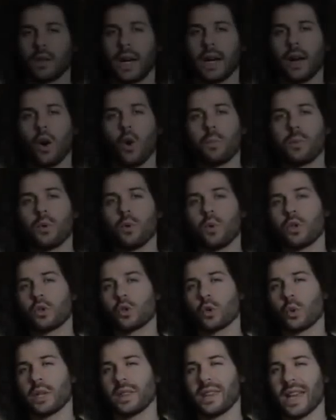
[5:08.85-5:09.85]
I hope you
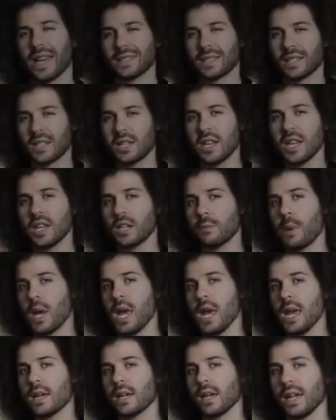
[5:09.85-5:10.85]
enjoyed that sneak
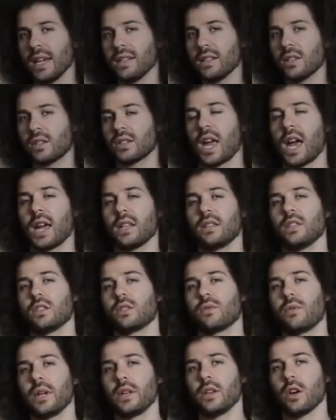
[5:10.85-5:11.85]
peek inside
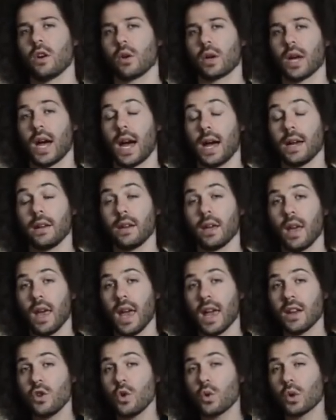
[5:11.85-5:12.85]
this video guide,
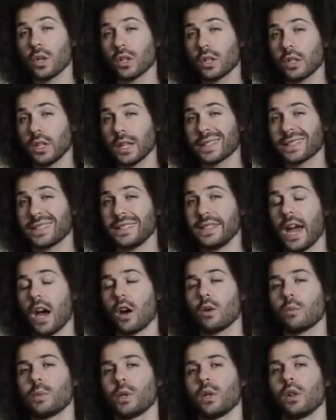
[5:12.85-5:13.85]
and you can click
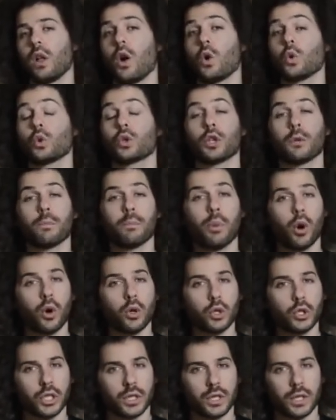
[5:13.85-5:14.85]
down below to
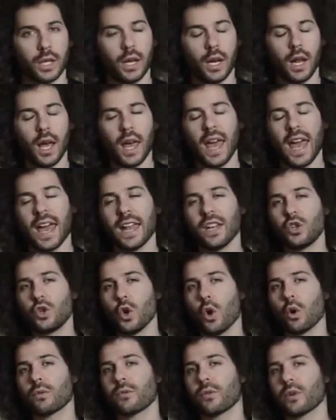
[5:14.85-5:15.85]
purchase it. And
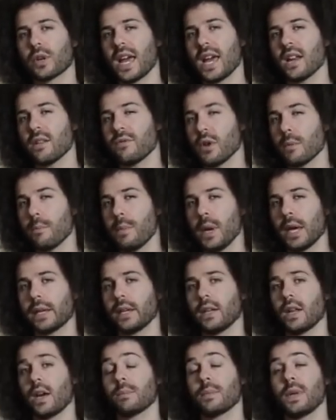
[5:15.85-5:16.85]
don't forget, if you pick
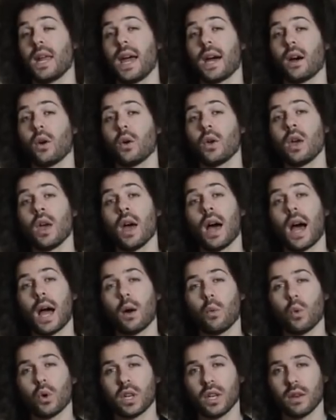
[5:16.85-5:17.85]
it up now, I
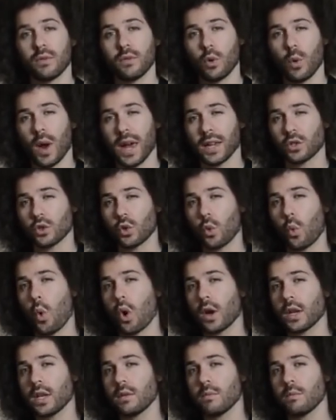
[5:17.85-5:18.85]
will give you a
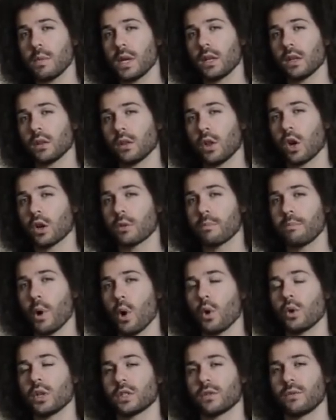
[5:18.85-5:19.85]
20-minute long
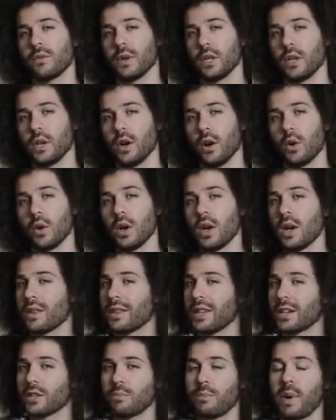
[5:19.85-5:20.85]
bonus video
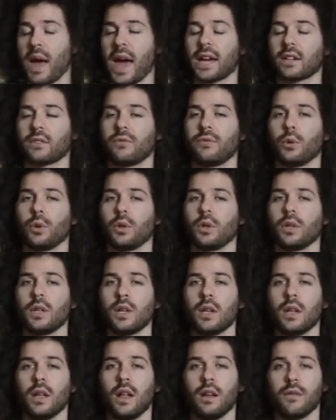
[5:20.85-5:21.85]
that is packed full
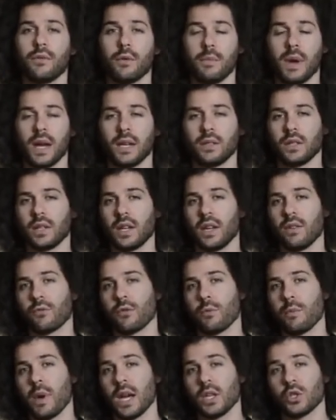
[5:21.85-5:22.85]
of amazing
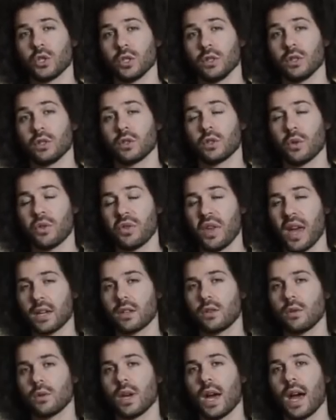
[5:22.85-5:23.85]
information. So
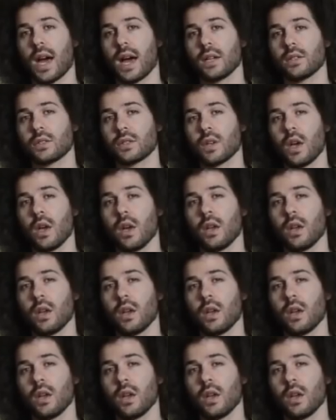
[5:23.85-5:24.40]
thank you guys.